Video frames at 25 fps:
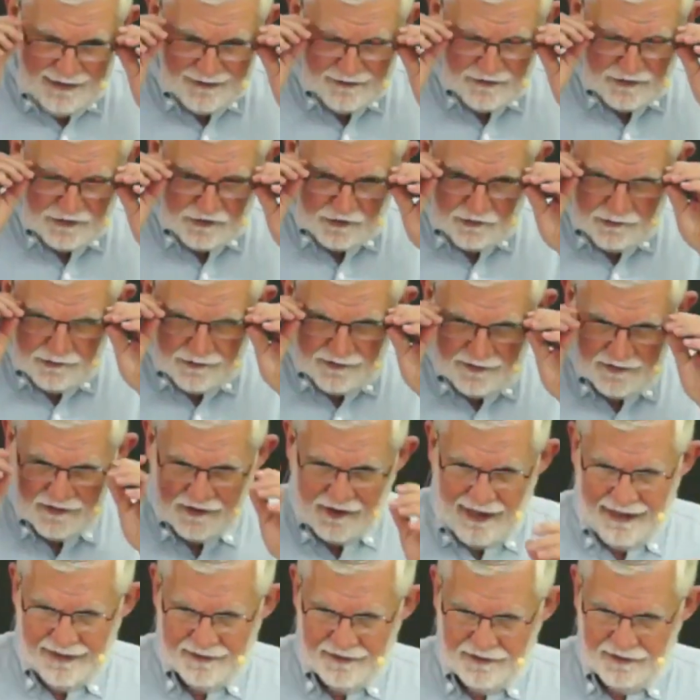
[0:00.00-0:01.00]
As soon
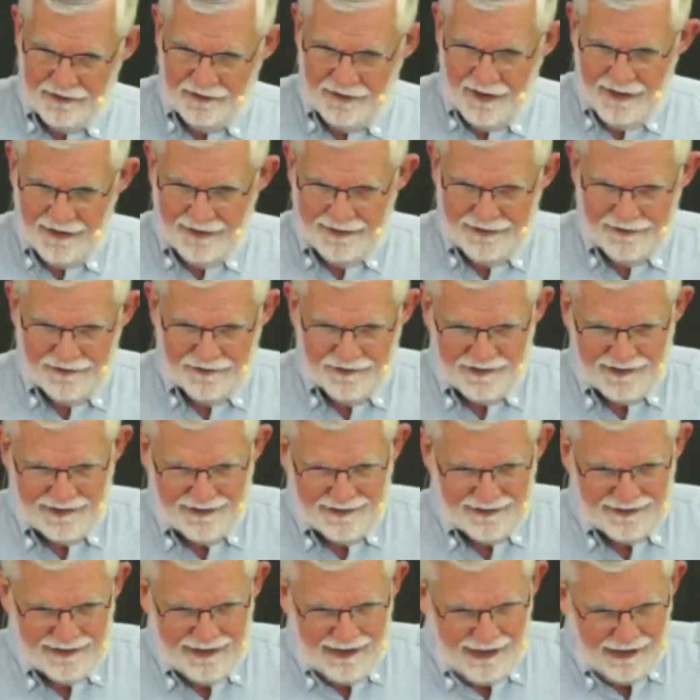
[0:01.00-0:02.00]
as
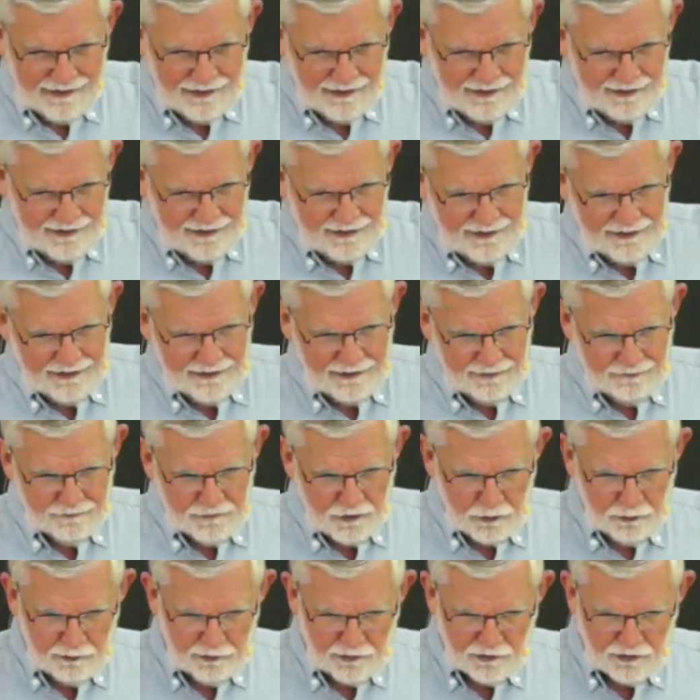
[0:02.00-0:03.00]
Adoni-zedek, king
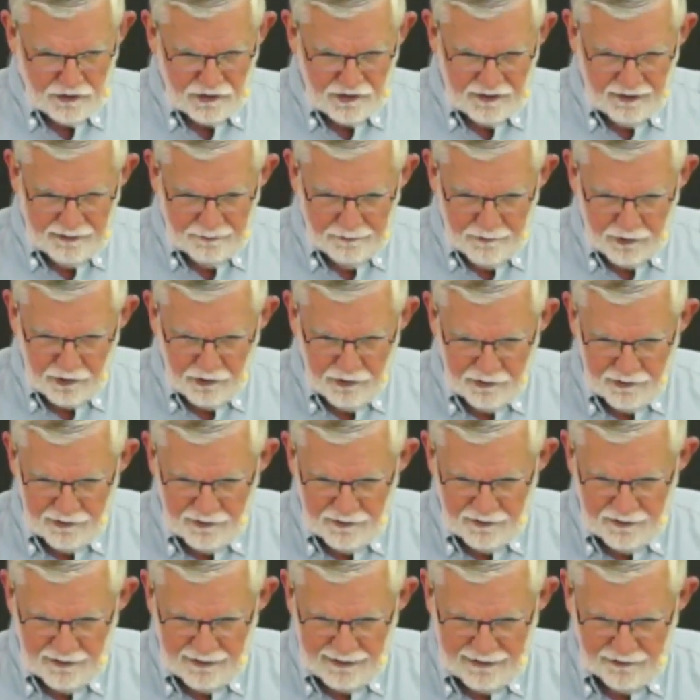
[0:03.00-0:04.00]
of Jerusalem,
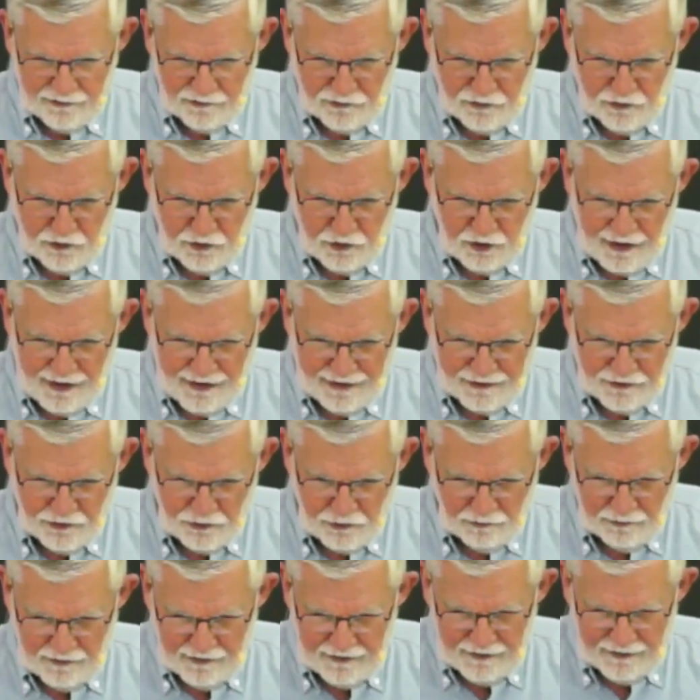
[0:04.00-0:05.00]
heard how
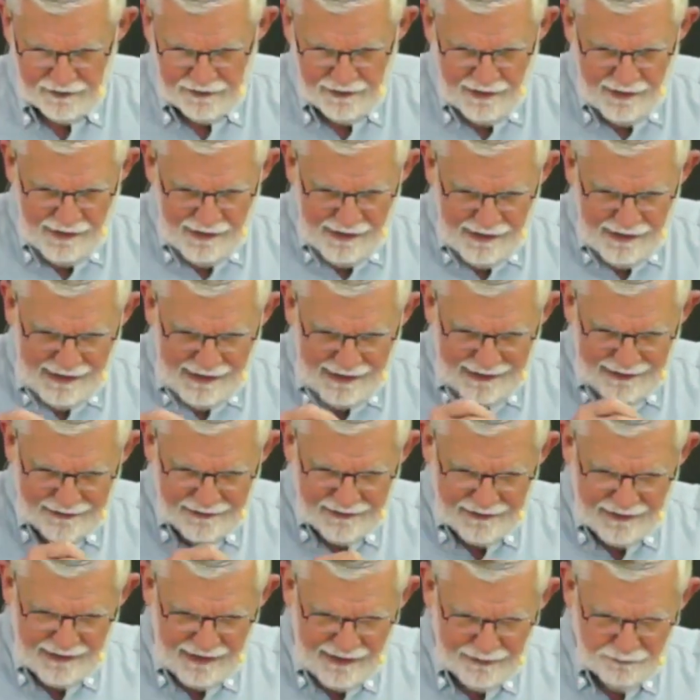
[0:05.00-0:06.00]
Joshua
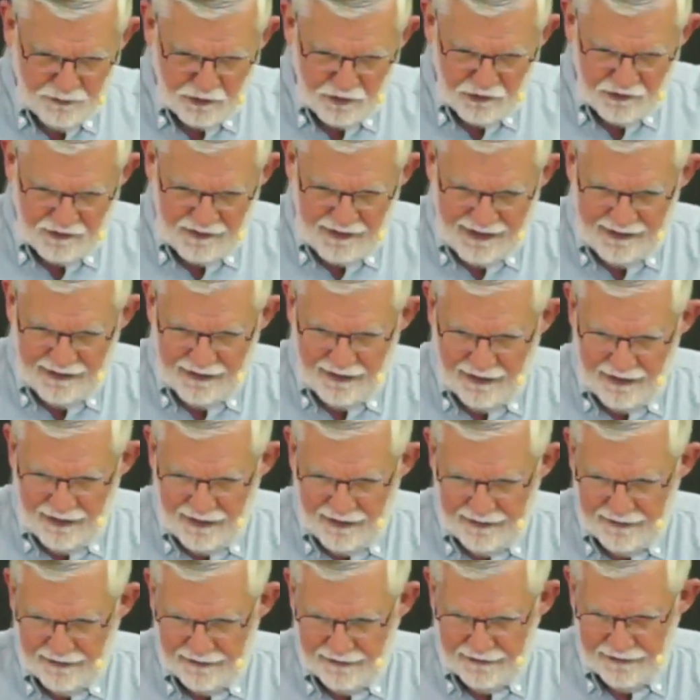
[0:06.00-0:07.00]
had captured
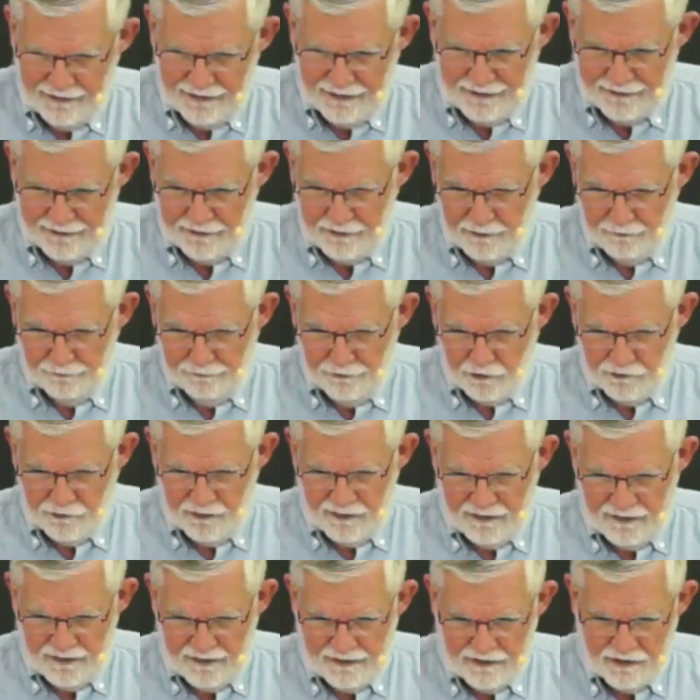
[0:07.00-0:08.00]
Ai and had
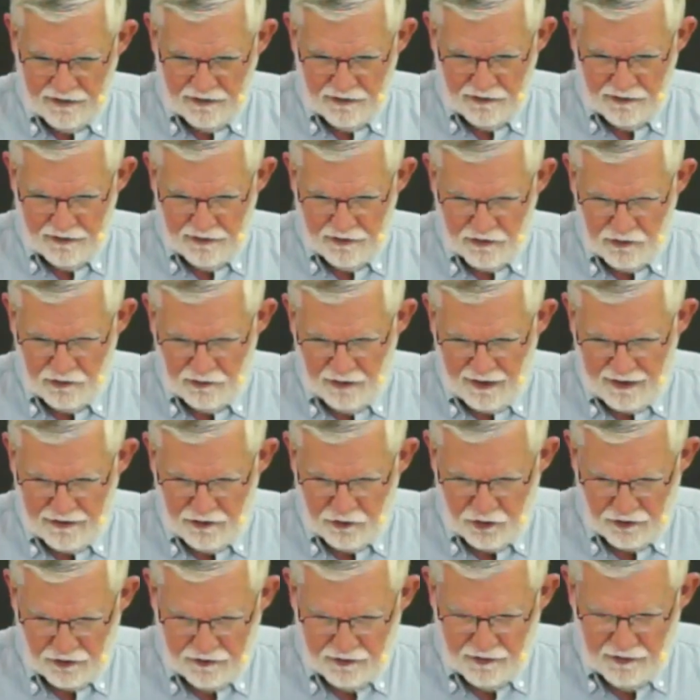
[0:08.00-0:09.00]
devoted it to
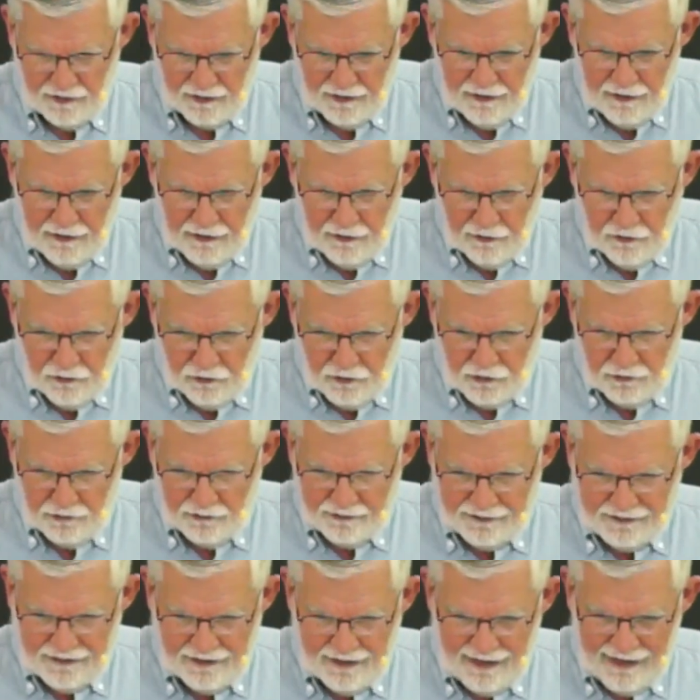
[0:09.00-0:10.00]
destruction,
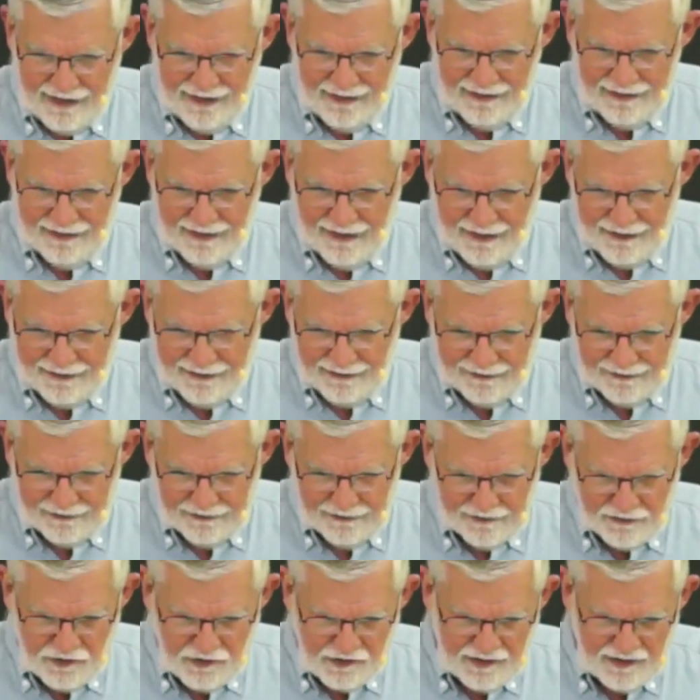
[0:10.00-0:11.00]
doing to Ai
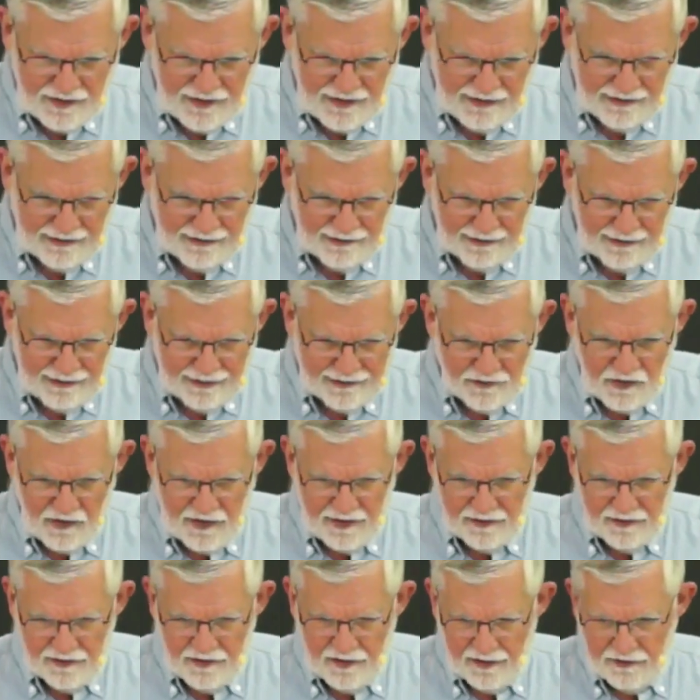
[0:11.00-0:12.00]
and its king
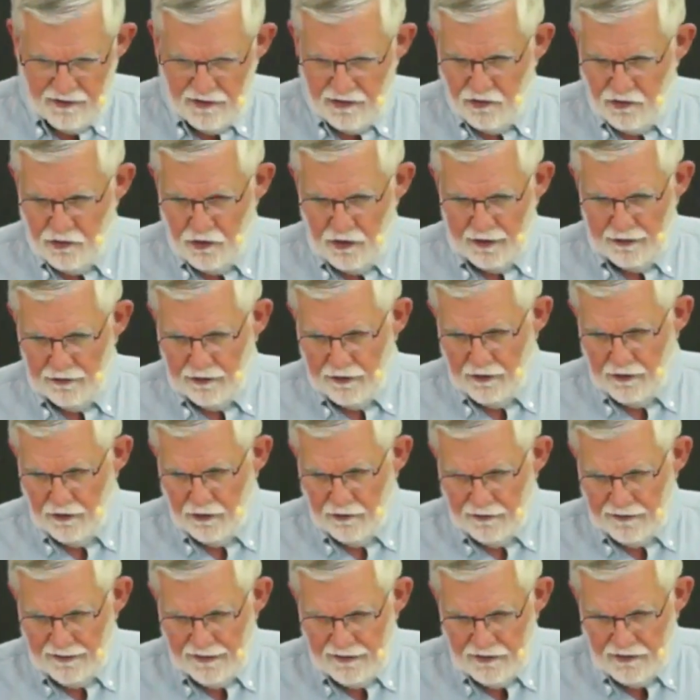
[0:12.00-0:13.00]
as he had done to
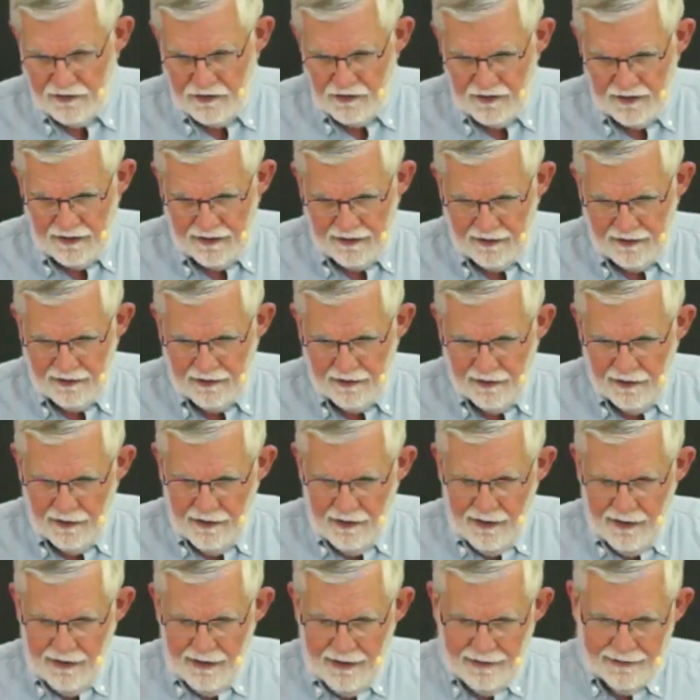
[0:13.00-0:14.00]
Jericho and its king,
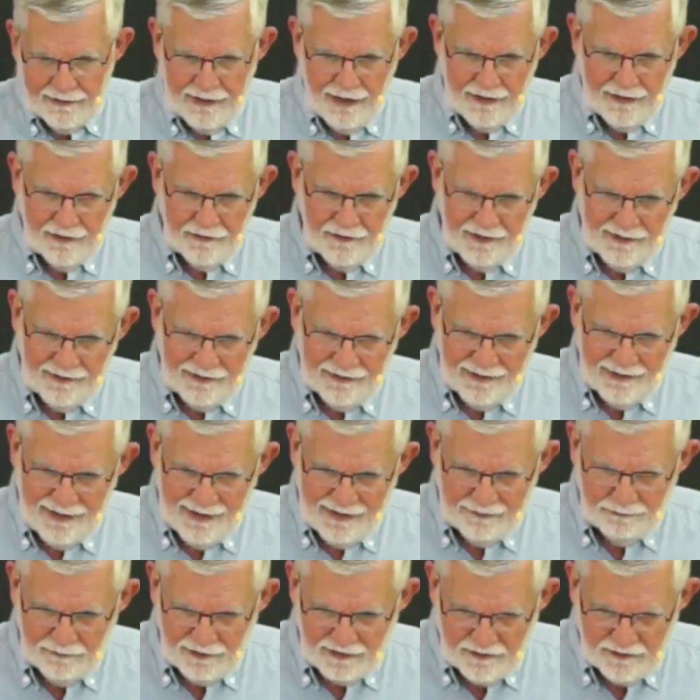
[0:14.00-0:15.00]
and how the
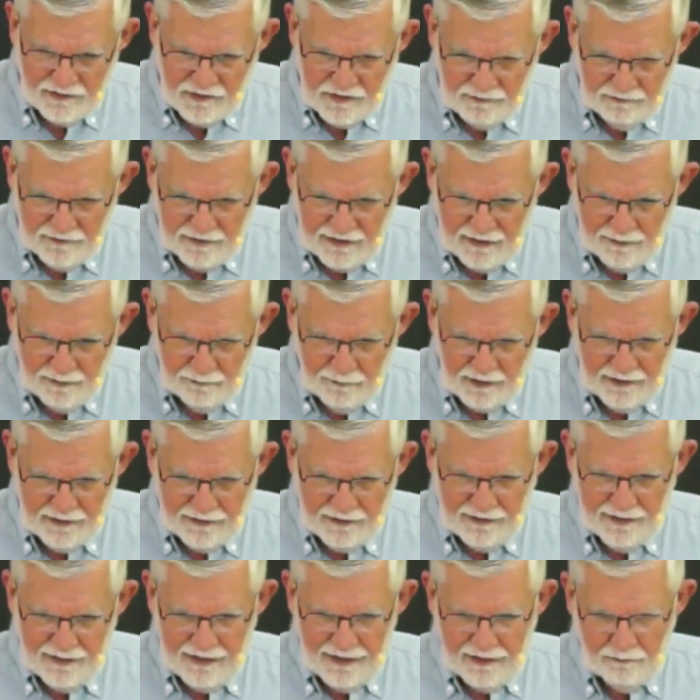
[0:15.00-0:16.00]
inhabitants of
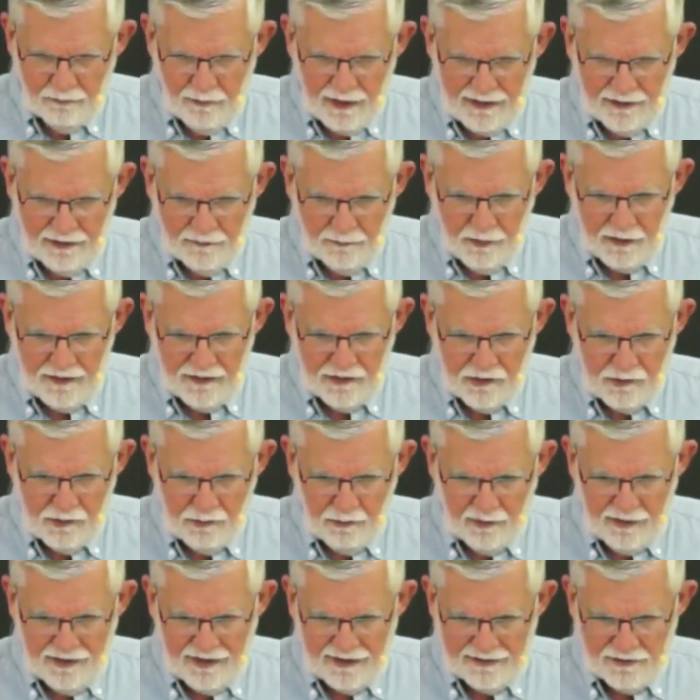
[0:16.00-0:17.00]
Gibeon had made
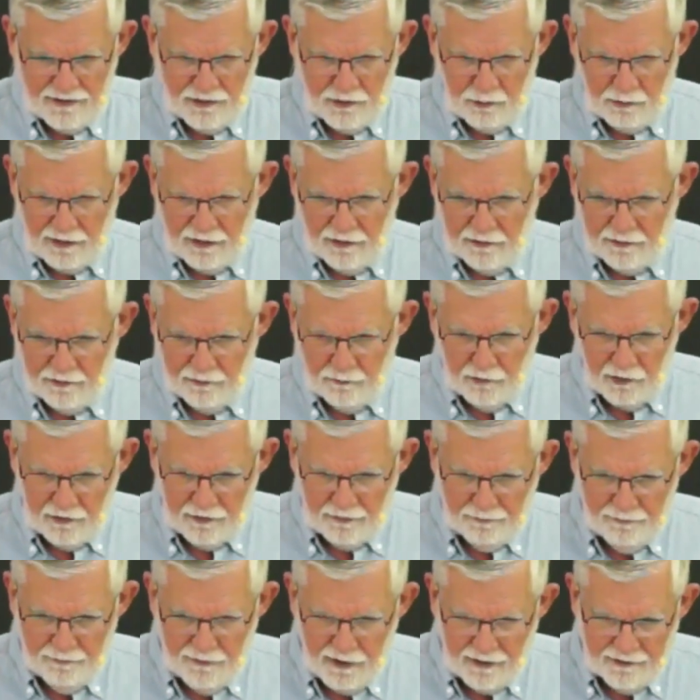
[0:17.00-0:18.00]
peace with Israel and
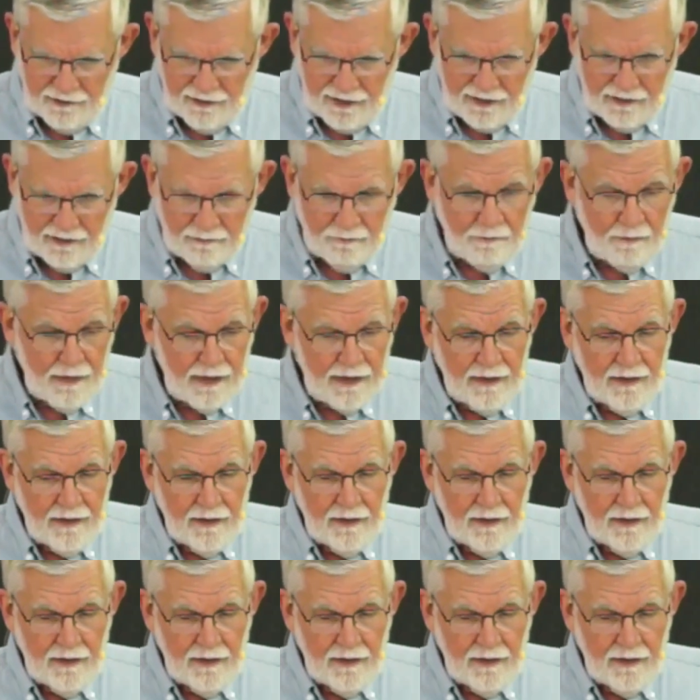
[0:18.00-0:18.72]
were among them,